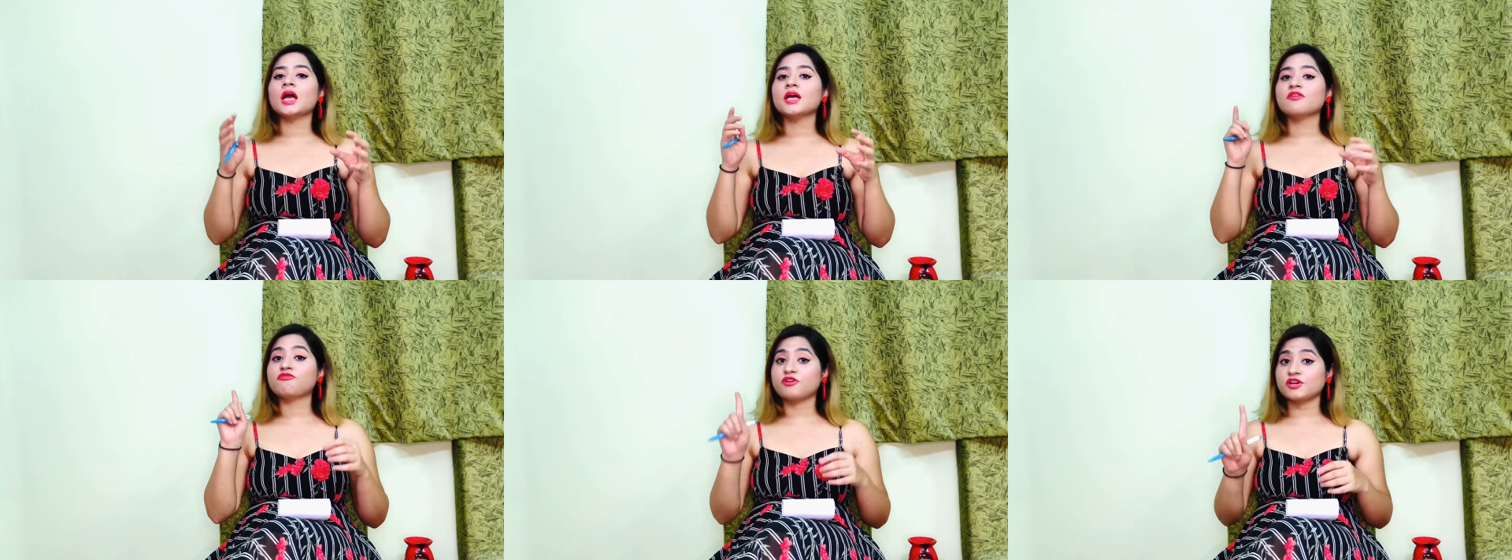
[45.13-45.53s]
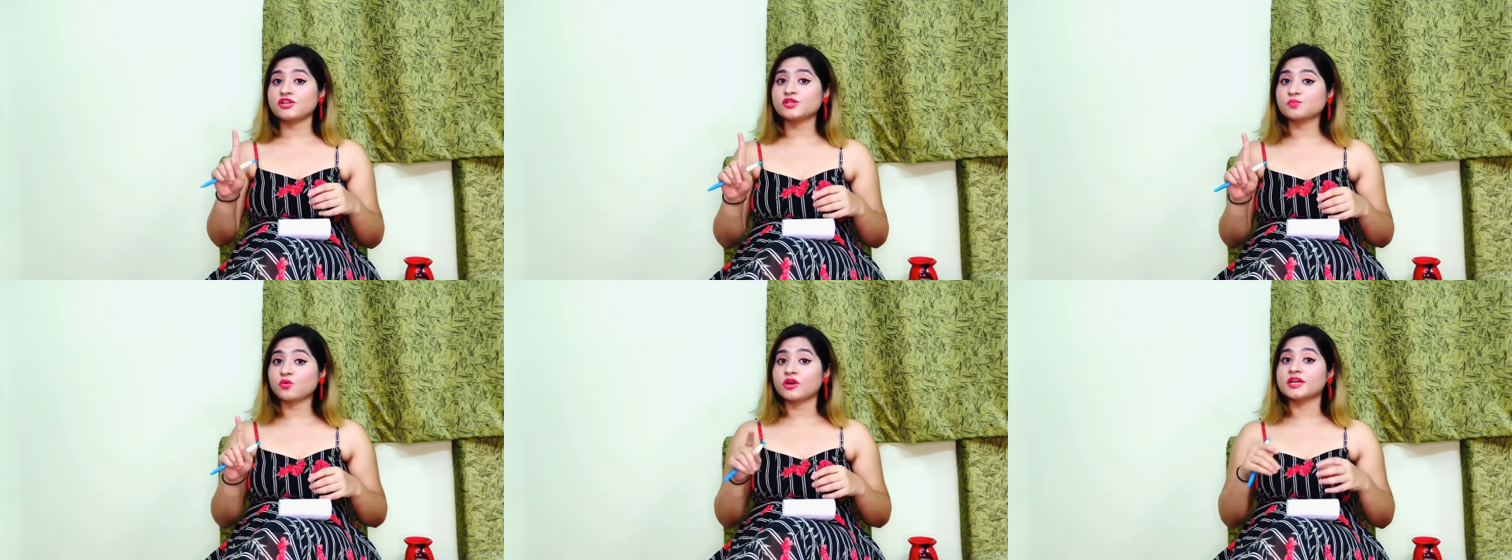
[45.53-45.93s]

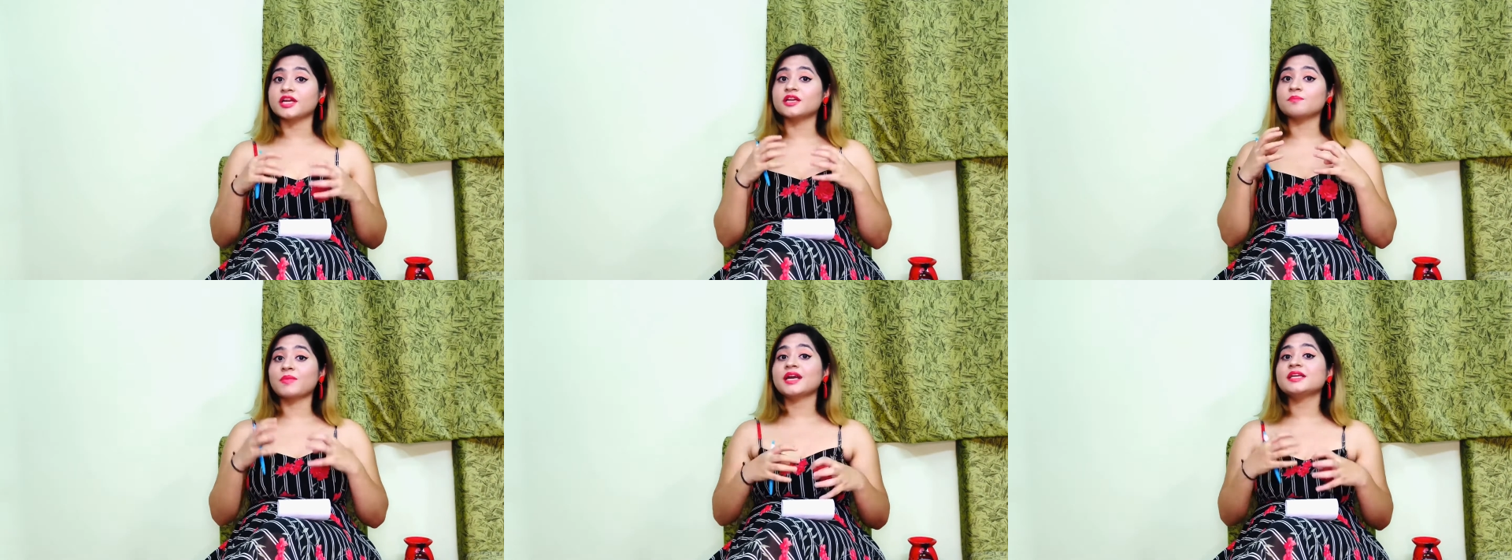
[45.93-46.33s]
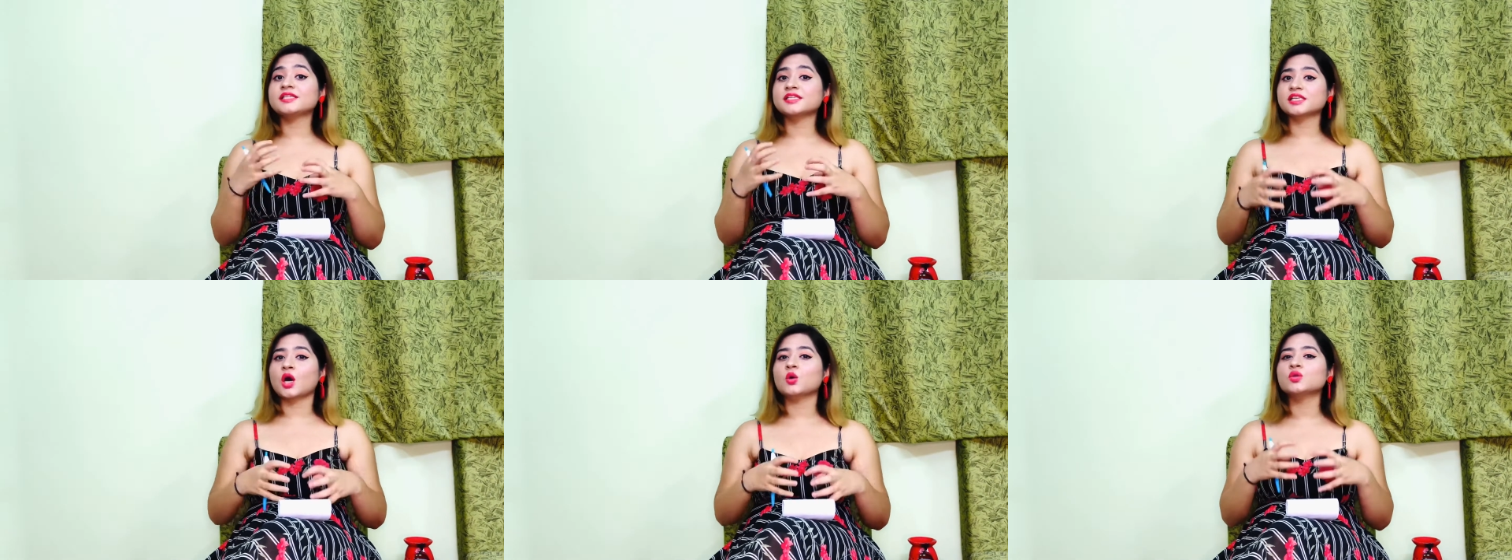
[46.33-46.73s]
First point, it might
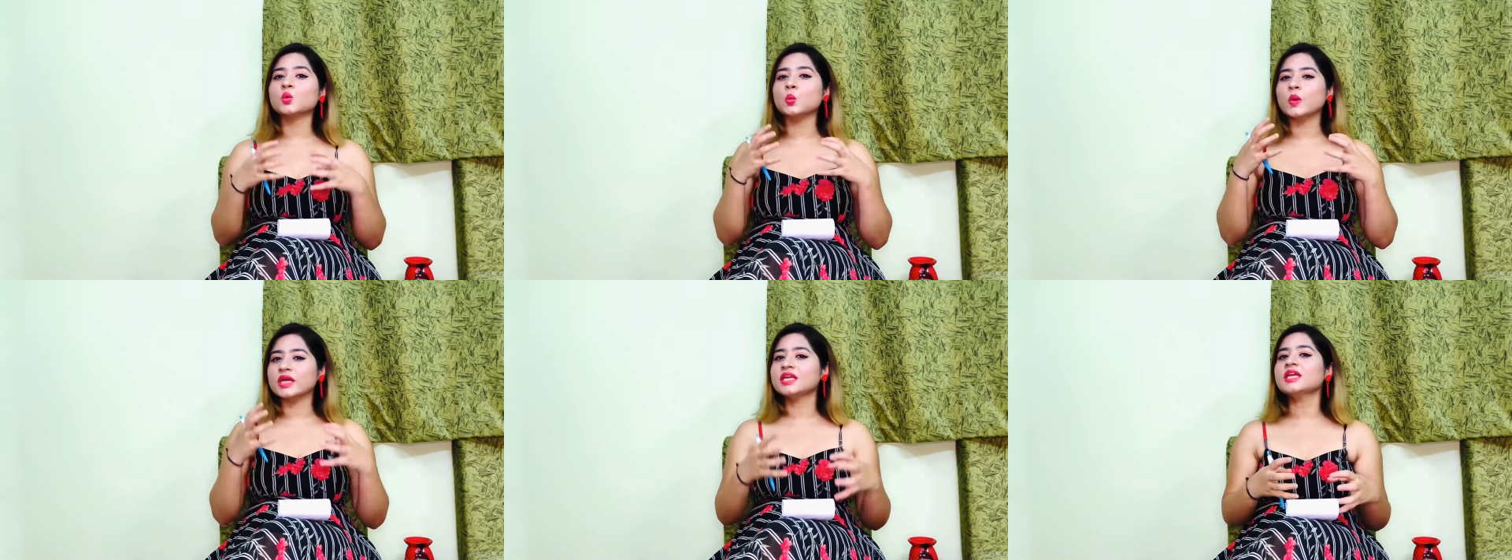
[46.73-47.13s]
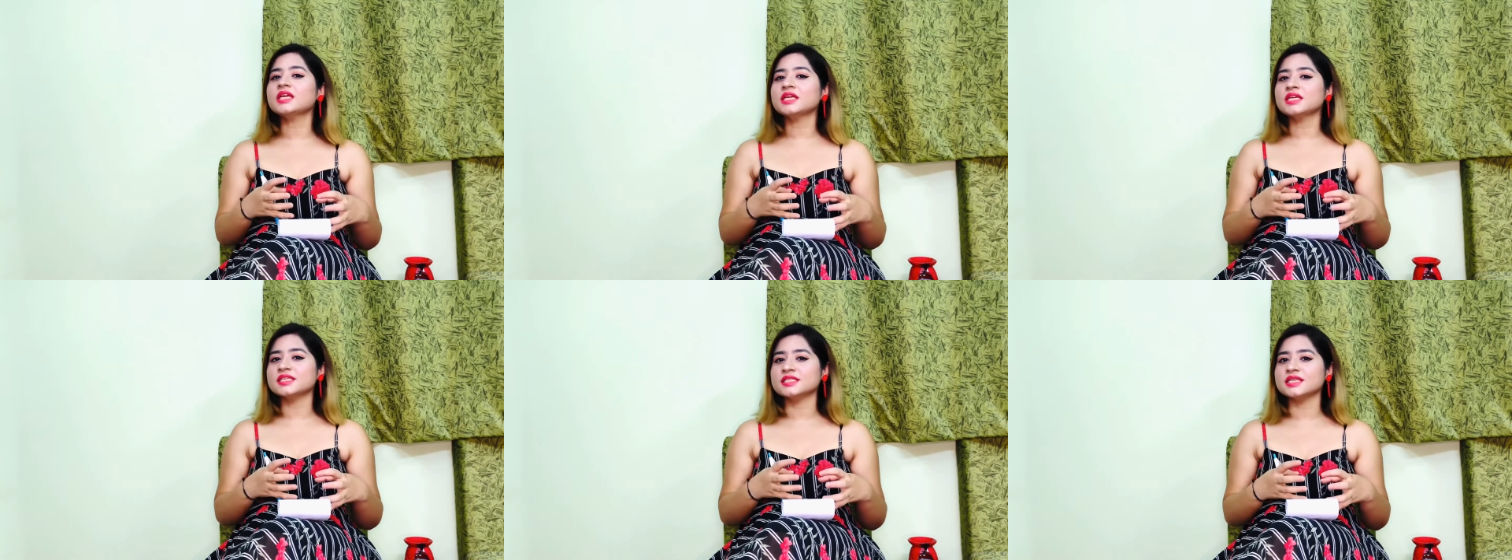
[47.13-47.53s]
sound very
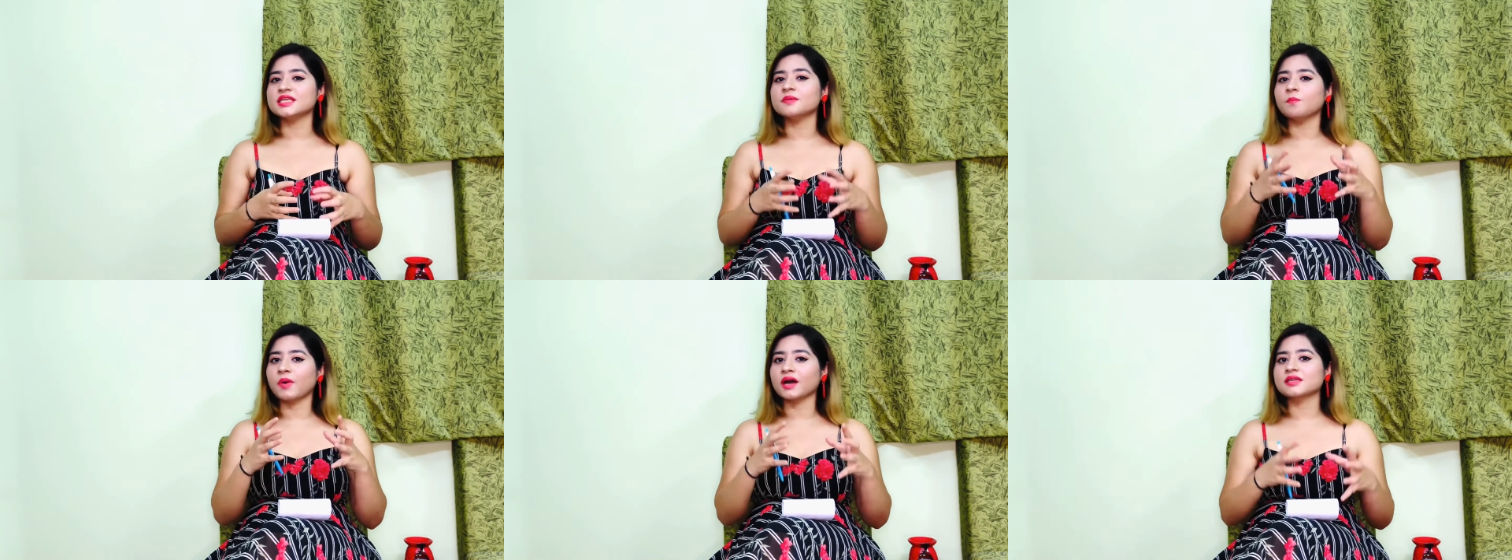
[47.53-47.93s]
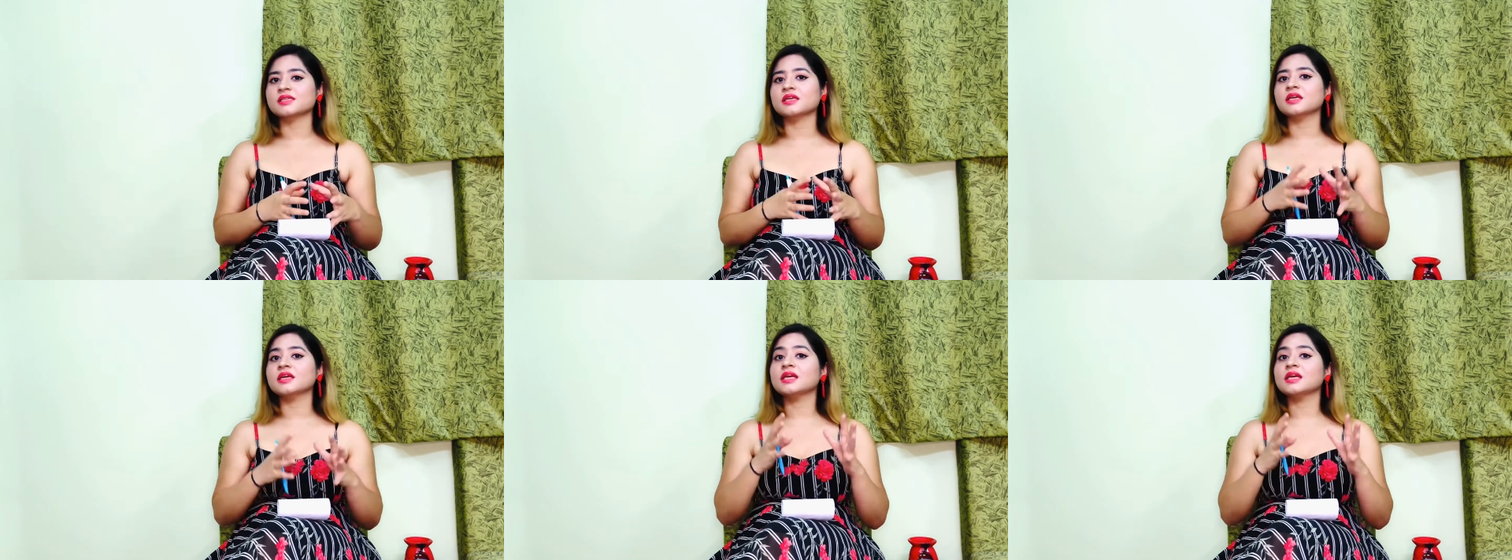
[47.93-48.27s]
easy but